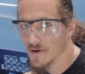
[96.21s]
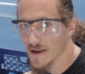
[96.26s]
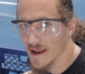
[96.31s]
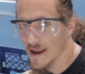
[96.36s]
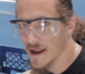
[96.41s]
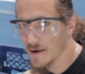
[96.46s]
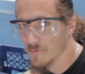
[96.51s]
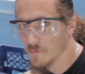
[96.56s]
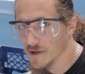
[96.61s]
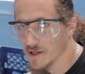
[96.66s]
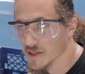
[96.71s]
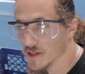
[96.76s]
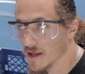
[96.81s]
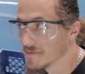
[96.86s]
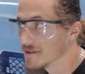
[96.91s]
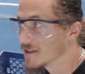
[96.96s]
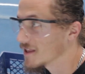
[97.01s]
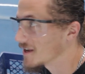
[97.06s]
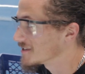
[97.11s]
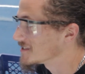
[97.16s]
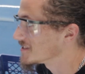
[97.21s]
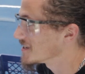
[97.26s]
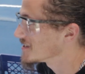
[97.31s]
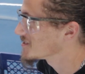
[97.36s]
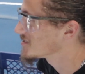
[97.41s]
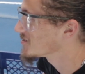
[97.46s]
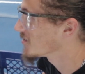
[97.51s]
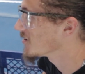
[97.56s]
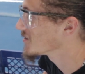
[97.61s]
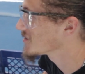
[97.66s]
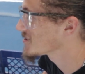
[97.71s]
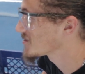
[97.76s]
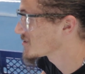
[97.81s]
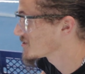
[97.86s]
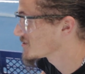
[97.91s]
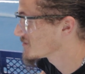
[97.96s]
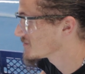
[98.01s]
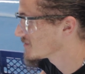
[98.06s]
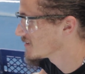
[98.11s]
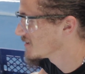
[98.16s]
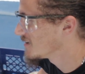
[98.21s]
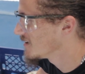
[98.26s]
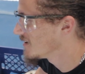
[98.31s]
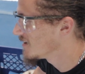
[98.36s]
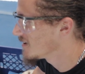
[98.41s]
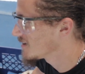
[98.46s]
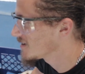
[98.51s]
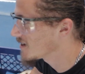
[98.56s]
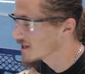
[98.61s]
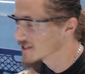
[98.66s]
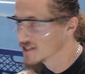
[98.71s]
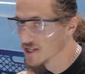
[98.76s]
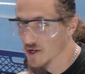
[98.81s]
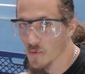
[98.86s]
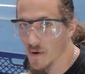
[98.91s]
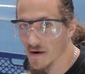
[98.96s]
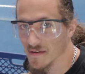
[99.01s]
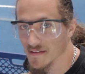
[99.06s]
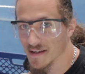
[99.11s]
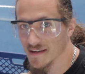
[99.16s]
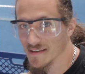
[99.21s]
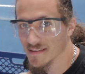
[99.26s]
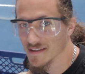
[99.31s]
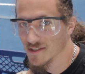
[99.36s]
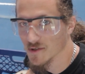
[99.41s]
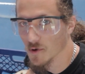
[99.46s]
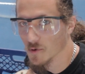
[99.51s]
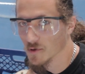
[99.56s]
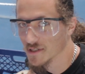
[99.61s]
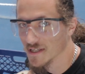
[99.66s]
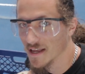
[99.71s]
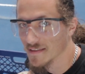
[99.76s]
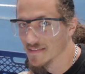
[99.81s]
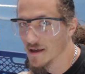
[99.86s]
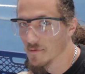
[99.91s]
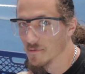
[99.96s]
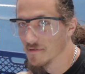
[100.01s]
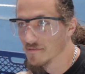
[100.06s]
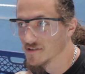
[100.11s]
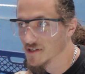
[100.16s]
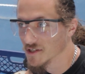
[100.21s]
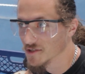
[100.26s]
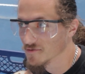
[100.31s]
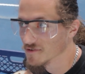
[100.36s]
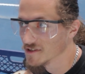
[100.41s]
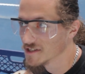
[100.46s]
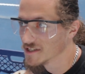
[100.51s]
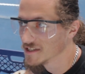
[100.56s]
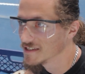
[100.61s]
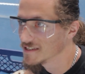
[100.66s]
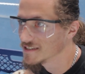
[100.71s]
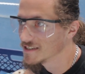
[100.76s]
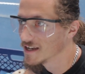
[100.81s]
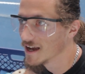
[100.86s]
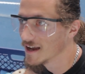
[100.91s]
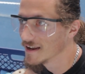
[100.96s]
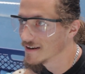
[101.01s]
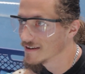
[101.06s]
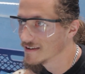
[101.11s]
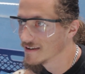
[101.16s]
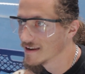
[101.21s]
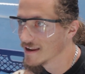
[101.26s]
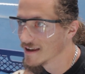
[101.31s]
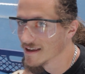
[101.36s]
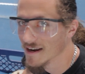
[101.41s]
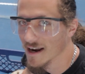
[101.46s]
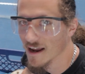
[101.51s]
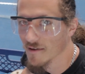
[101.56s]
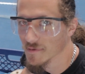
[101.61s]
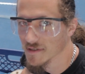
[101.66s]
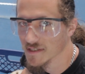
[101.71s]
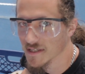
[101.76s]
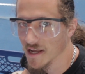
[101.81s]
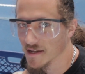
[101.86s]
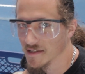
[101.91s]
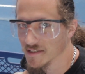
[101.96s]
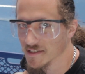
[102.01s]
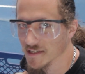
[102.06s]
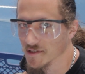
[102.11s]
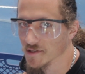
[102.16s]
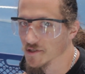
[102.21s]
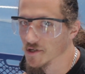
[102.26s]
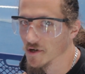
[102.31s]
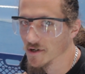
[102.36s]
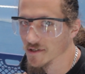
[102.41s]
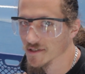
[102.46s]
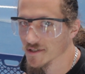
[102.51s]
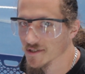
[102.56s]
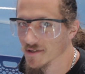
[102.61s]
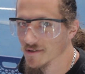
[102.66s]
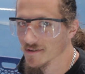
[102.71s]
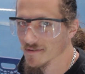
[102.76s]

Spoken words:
and we climbed a lot of sit starts. Consequently, this whole set that we've just recently done, Nick and I have been setting sit starts.